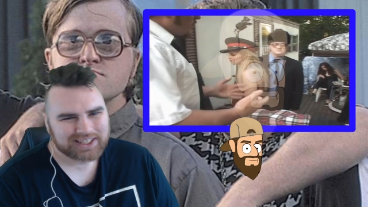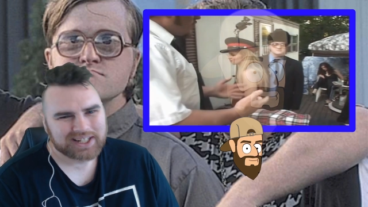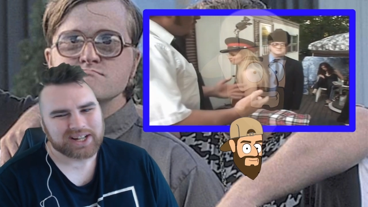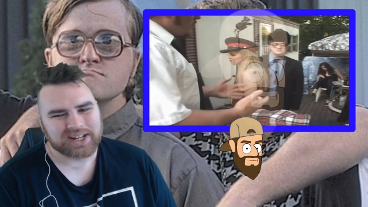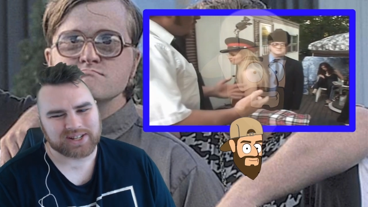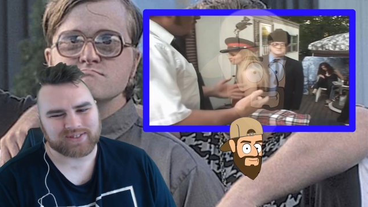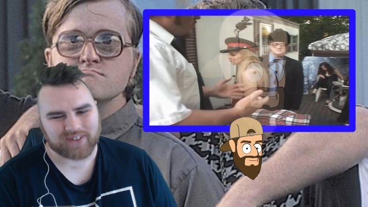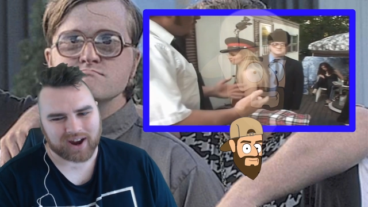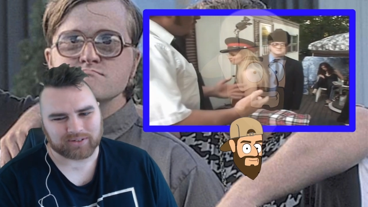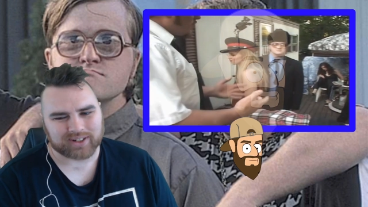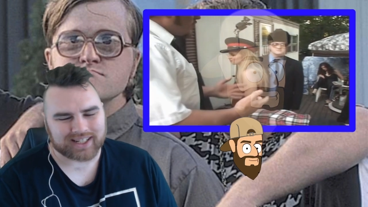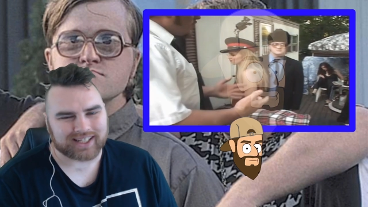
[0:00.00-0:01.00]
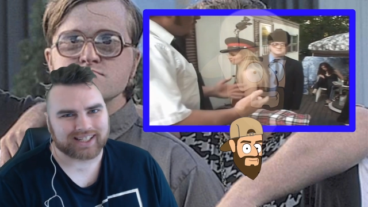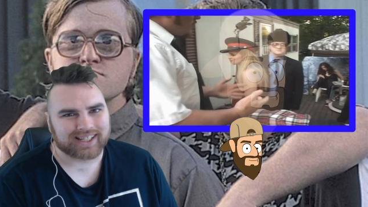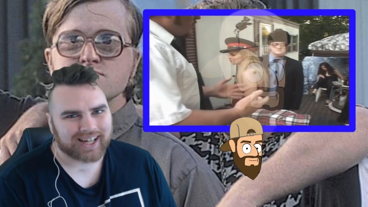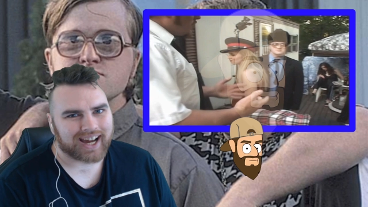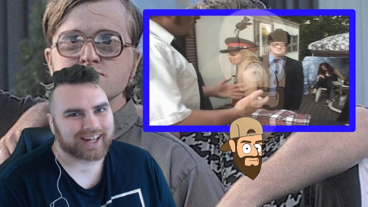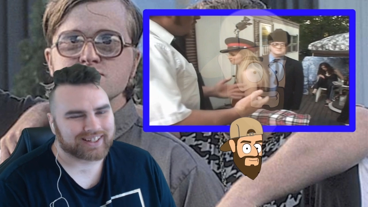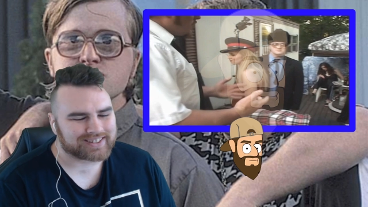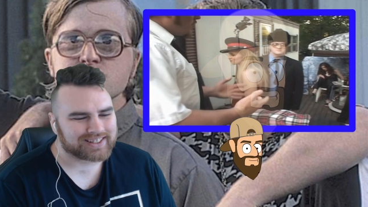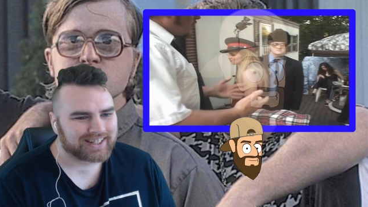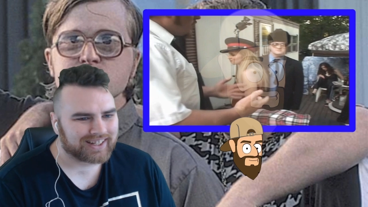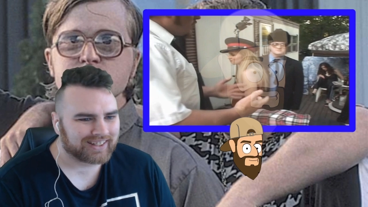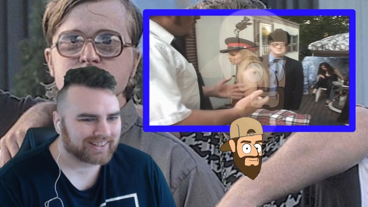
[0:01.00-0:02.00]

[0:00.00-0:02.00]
Speaker 1: He's very eager, isn't he?